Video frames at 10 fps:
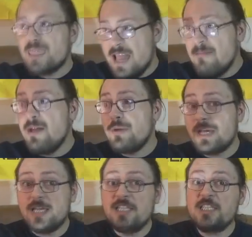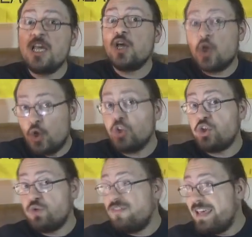Americans
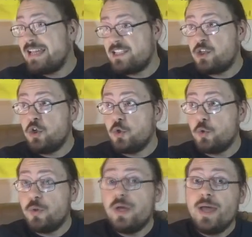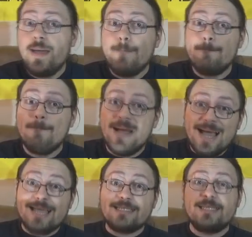could do that too,
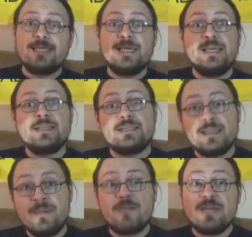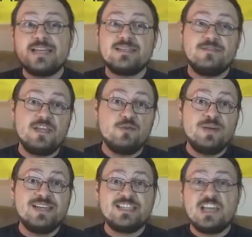but in some areas of the
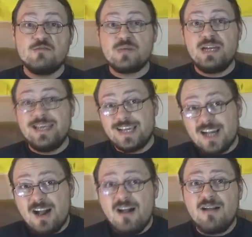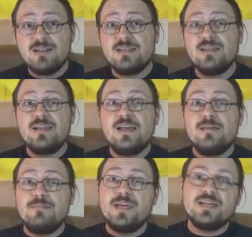US they really can't,
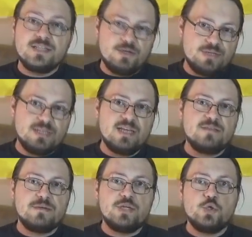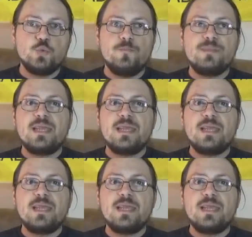because there's another issue: